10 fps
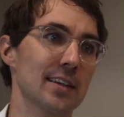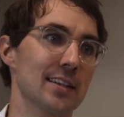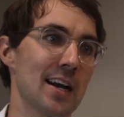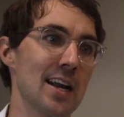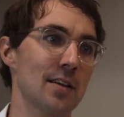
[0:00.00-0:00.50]

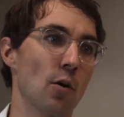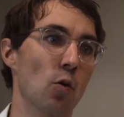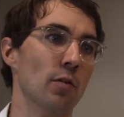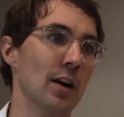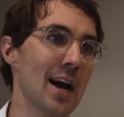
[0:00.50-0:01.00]
It's kind of
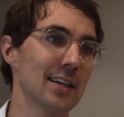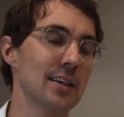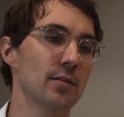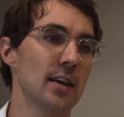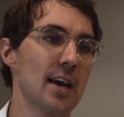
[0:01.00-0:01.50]

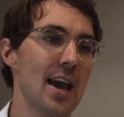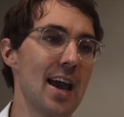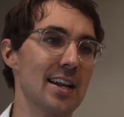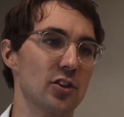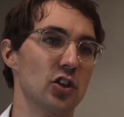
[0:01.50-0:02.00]
overactive,
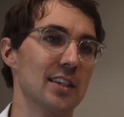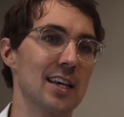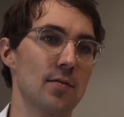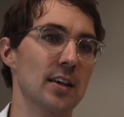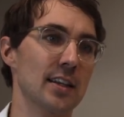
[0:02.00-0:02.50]
and it's just
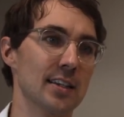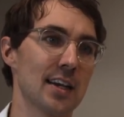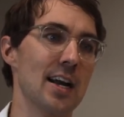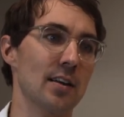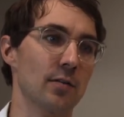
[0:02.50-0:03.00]
giving this
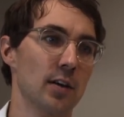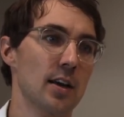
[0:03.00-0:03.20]
kind of